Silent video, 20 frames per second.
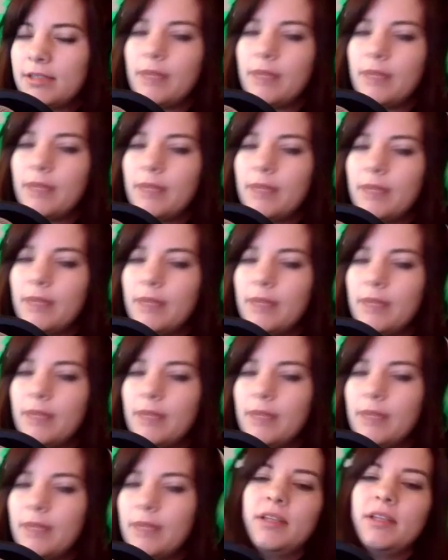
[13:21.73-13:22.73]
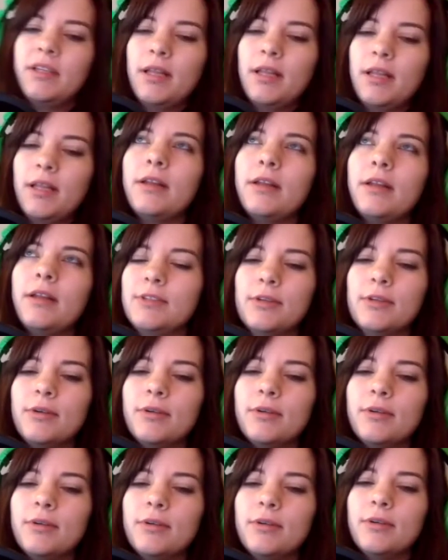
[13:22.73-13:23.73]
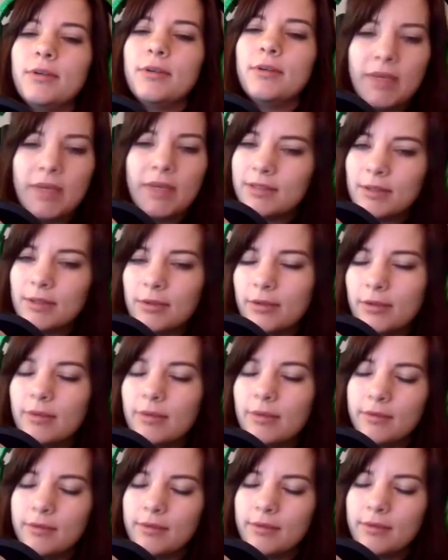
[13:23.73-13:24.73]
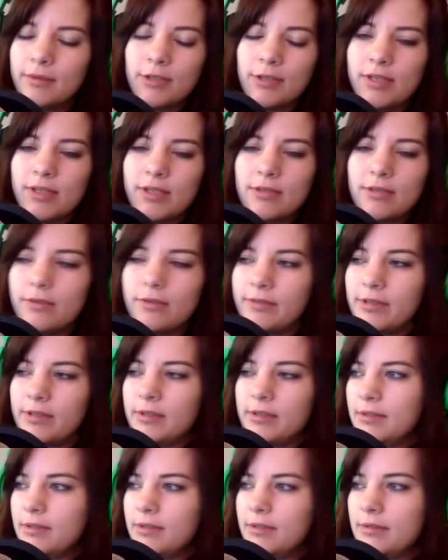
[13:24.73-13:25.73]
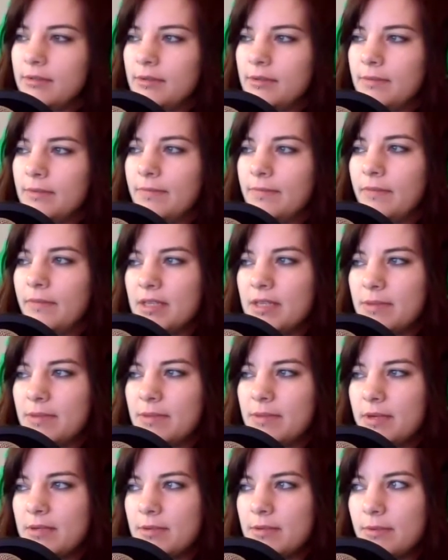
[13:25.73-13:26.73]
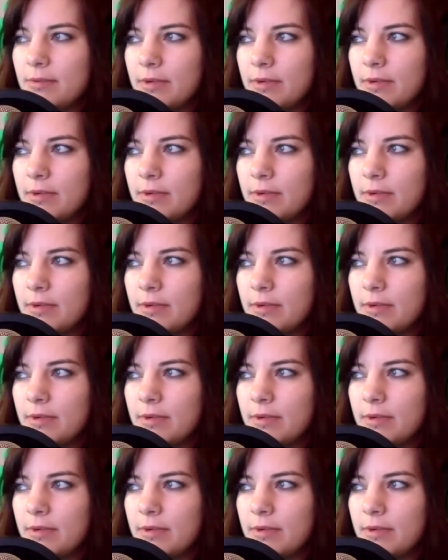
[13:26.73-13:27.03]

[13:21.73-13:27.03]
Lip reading: project that got it doubled its goal. It met its goal twice over this past summer.